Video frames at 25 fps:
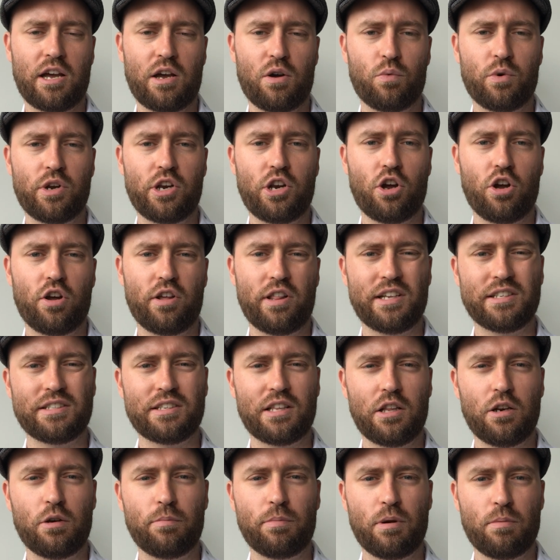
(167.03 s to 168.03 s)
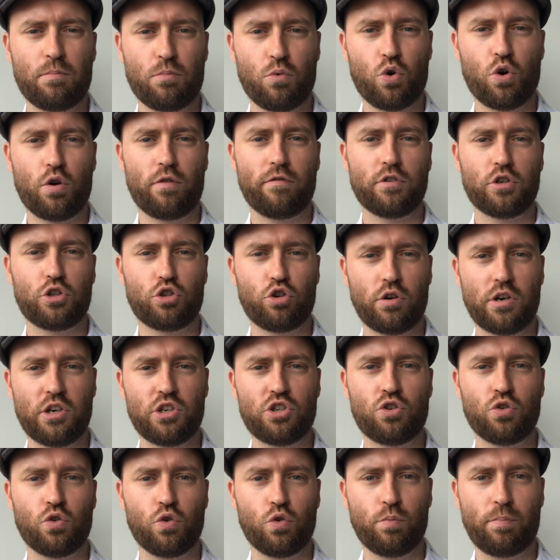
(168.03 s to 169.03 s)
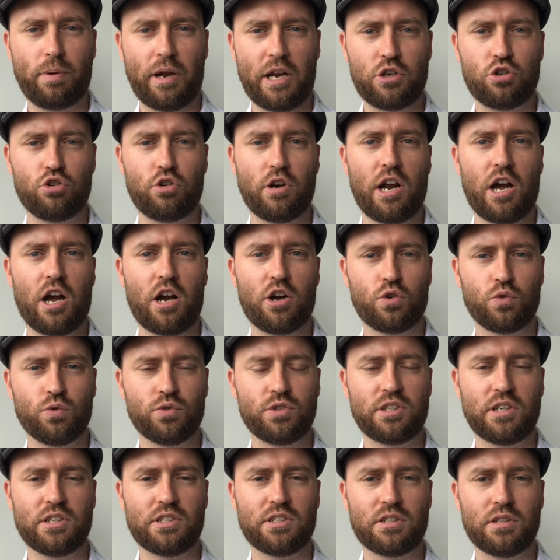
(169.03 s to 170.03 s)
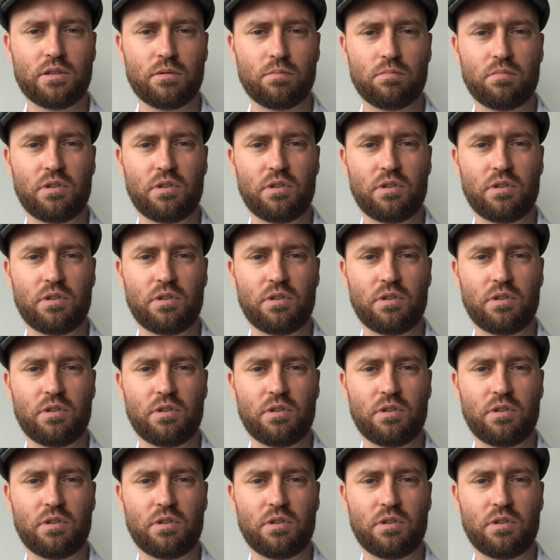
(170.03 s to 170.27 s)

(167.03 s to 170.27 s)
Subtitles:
we know that's a little bit more of a traditional patriarchal system.